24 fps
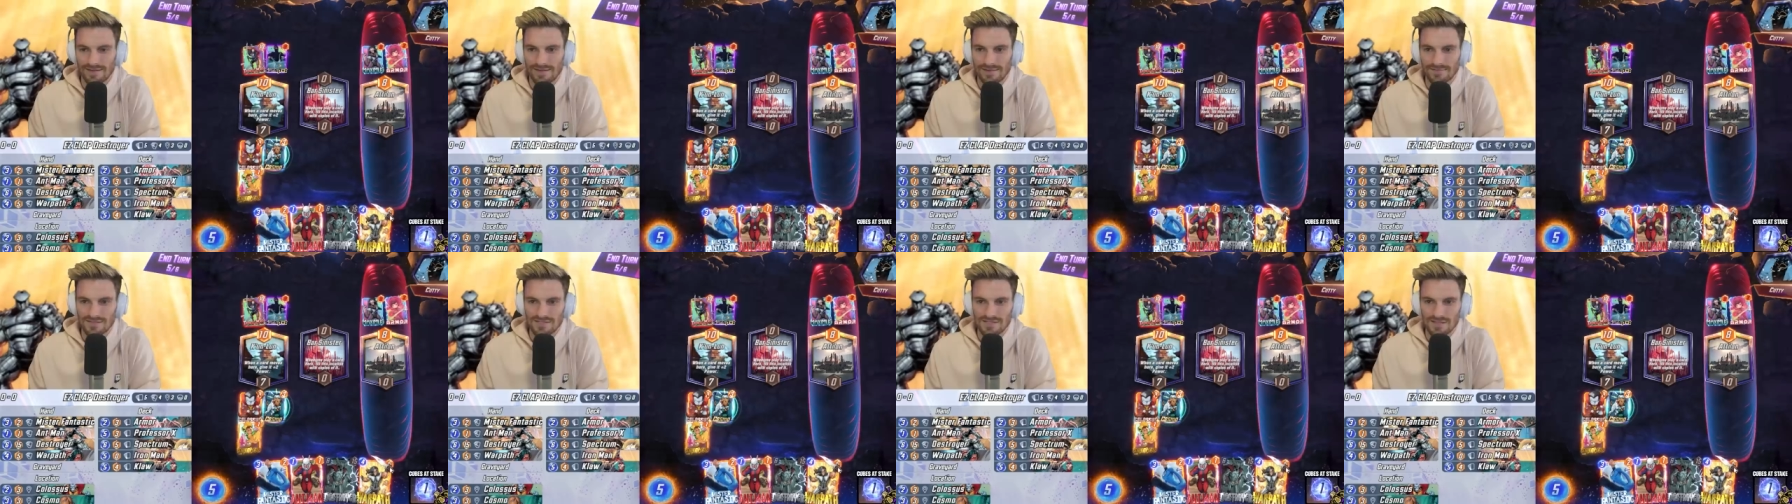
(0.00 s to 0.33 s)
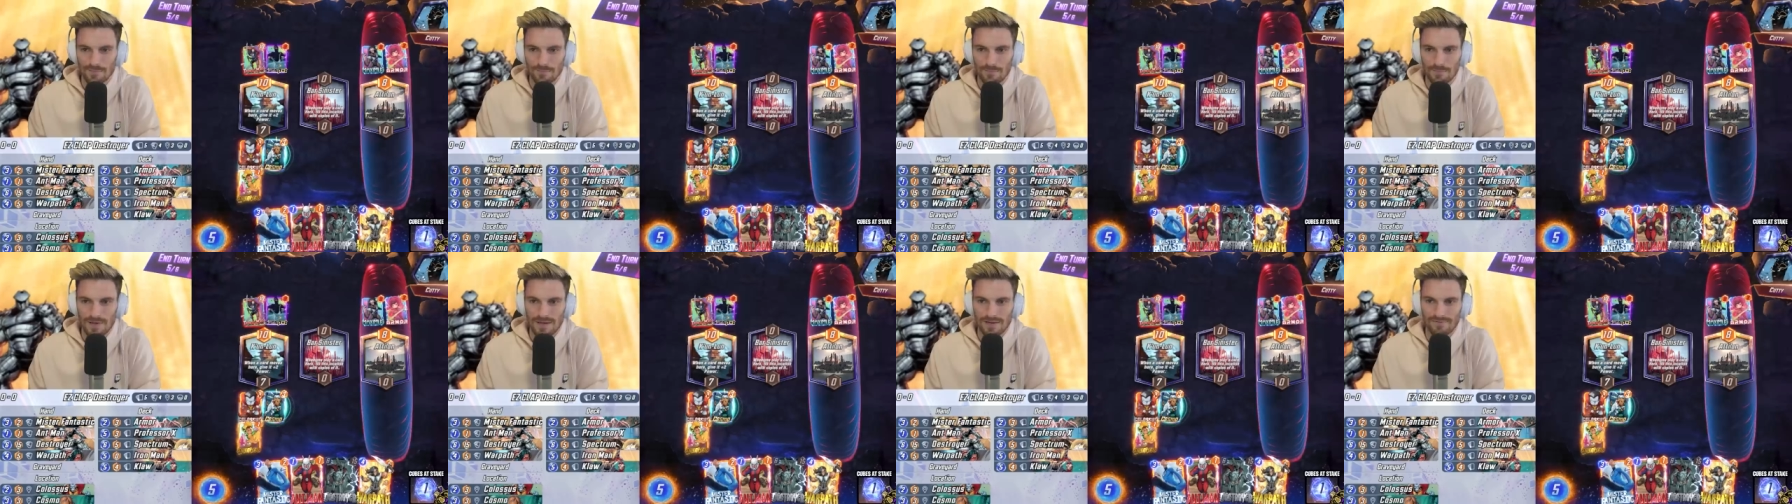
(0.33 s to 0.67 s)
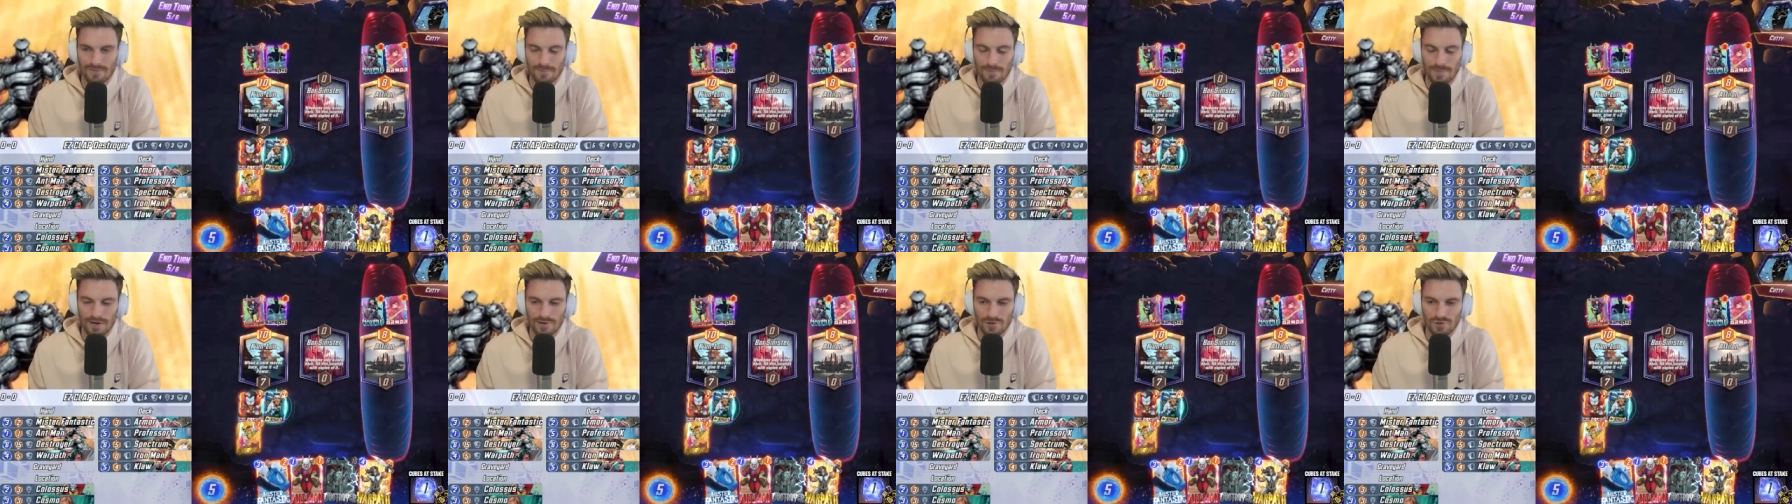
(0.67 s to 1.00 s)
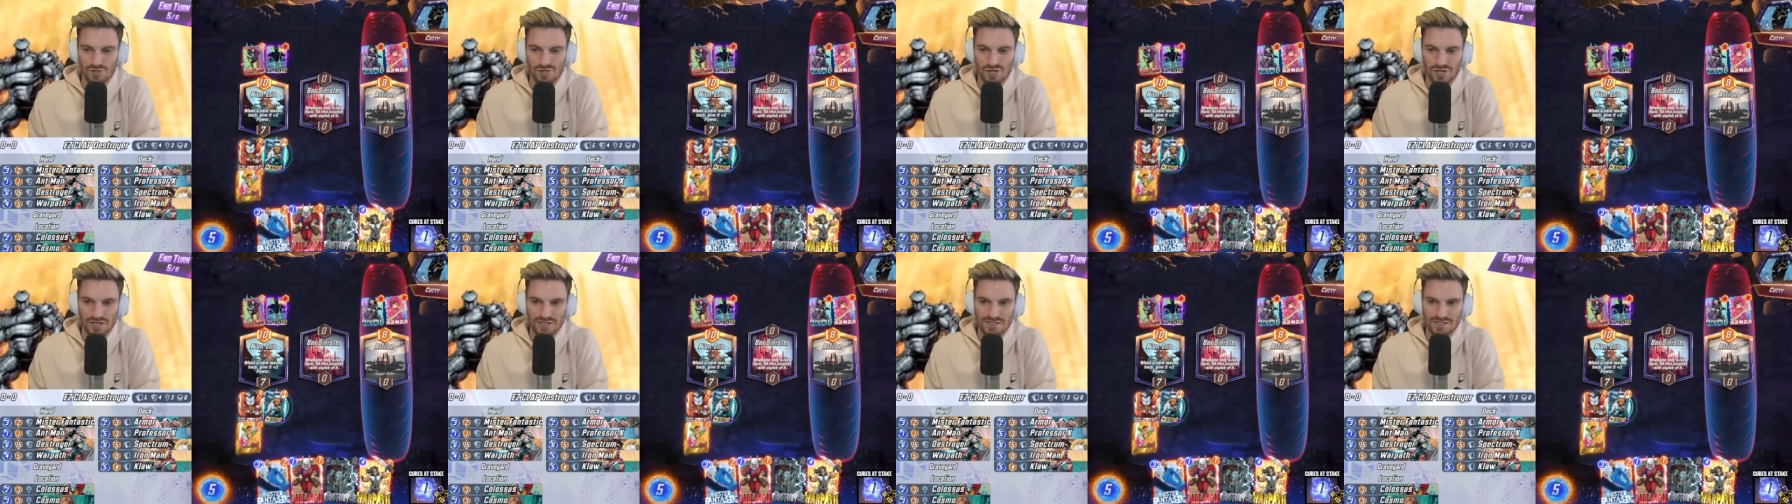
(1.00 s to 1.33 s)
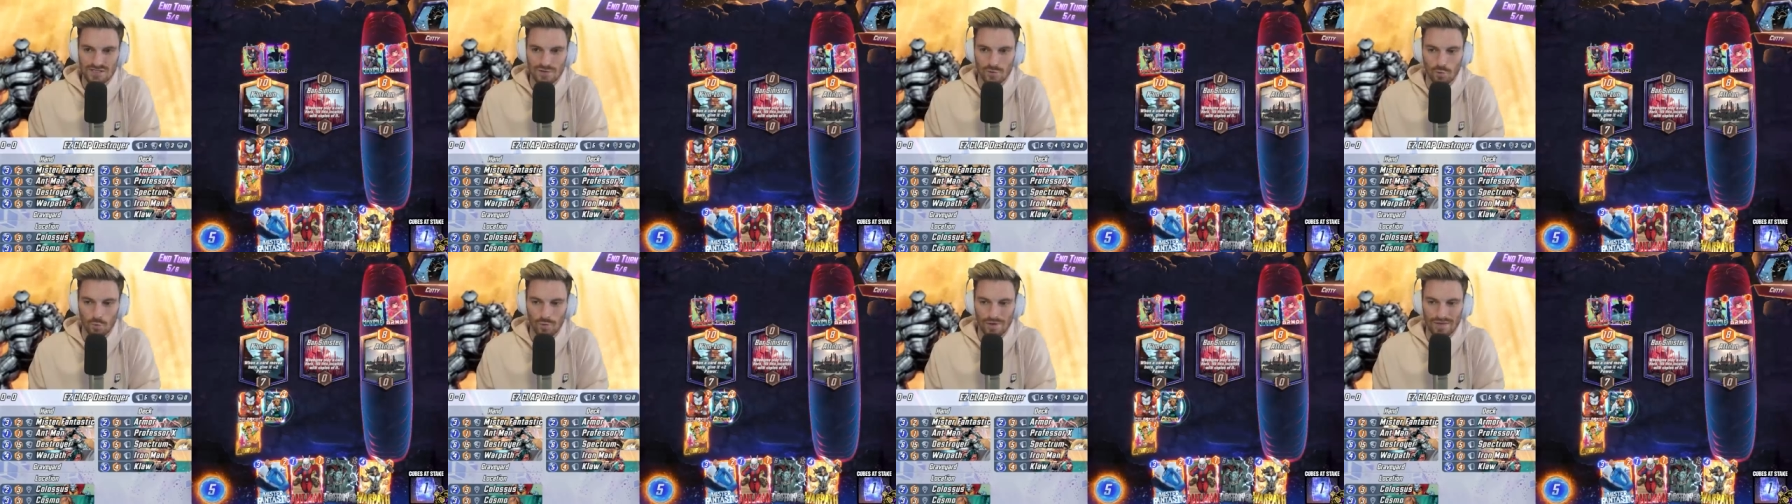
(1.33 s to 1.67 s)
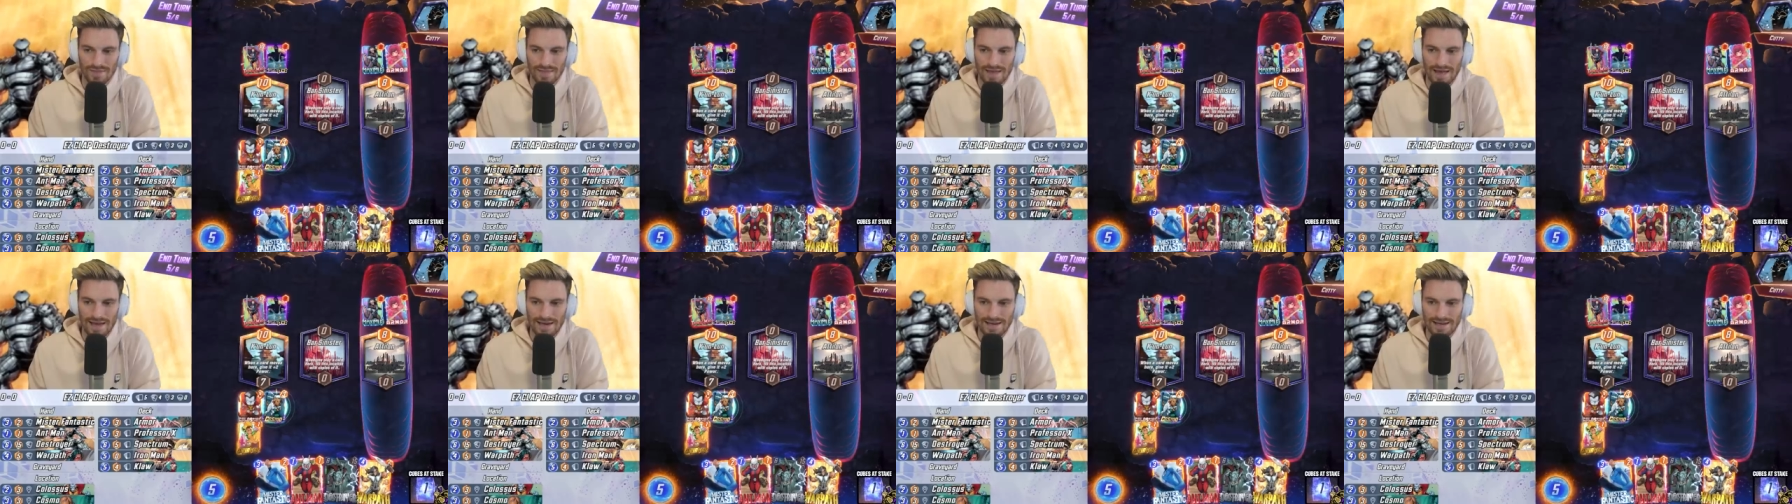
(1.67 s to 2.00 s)
gives us a bit of a better chance to
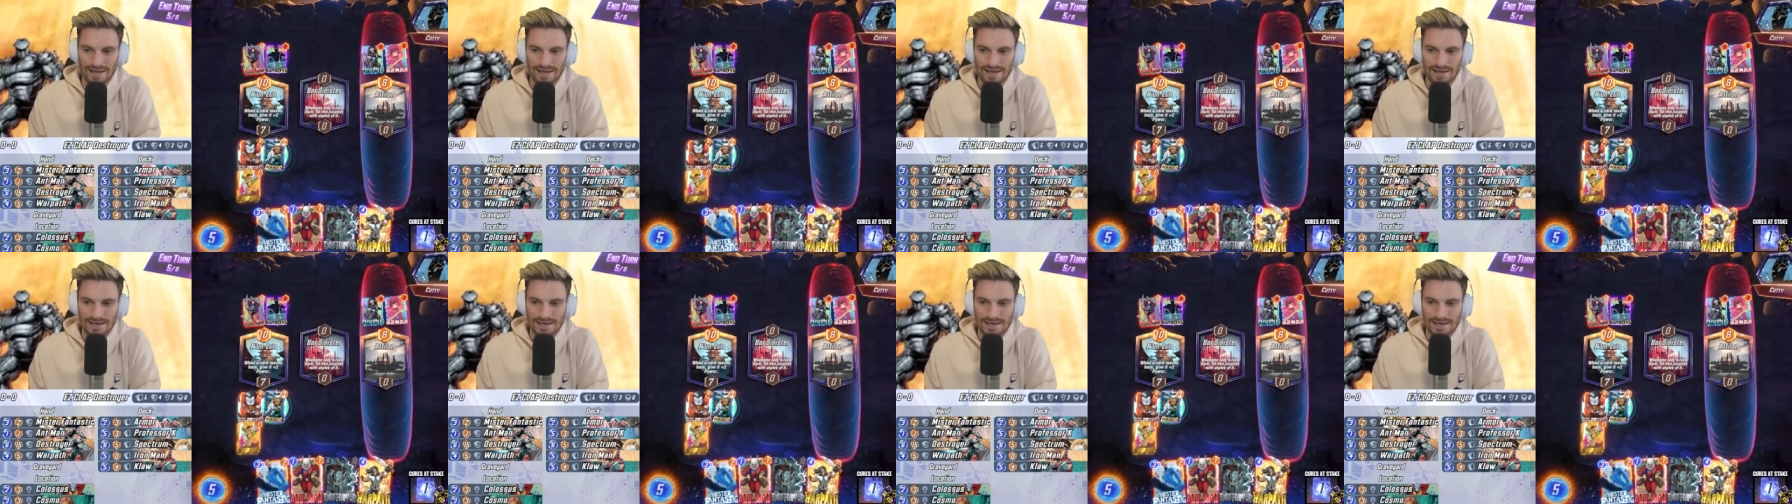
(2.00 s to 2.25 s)
win that.